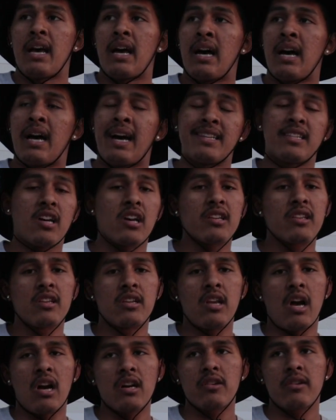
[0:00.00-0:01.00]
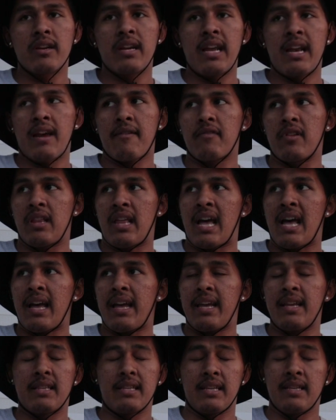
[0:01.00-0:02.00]
I talked to the doctor again after
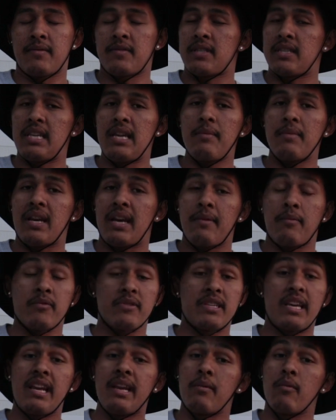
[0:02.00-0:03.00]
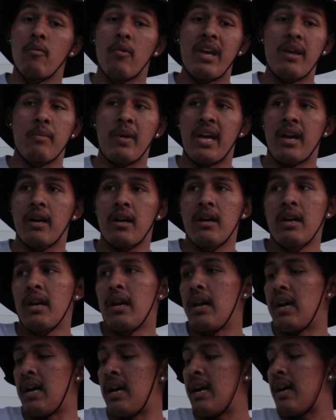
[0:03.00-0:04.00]
that. It seemed I was getting way better.
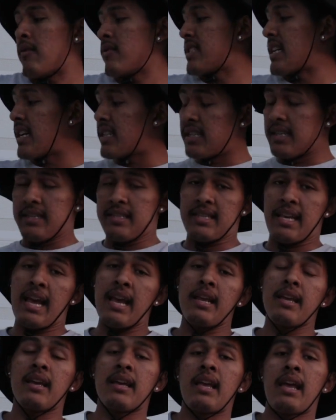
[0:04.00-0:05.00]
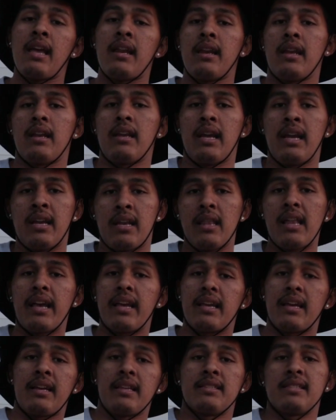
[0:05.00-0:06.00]
I was actually skating again, and
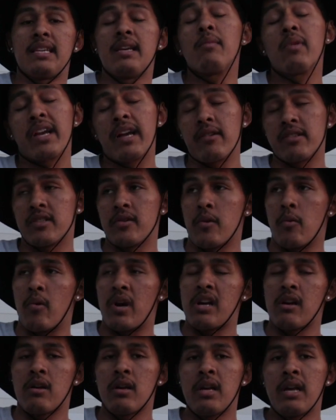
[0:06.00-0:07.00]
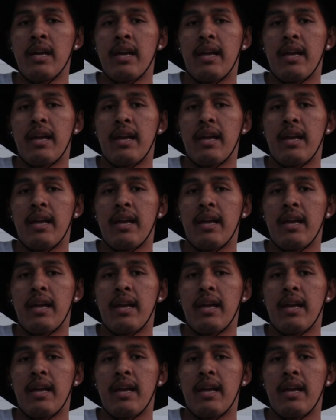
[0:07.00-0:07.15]
like it seemed like I was doing well.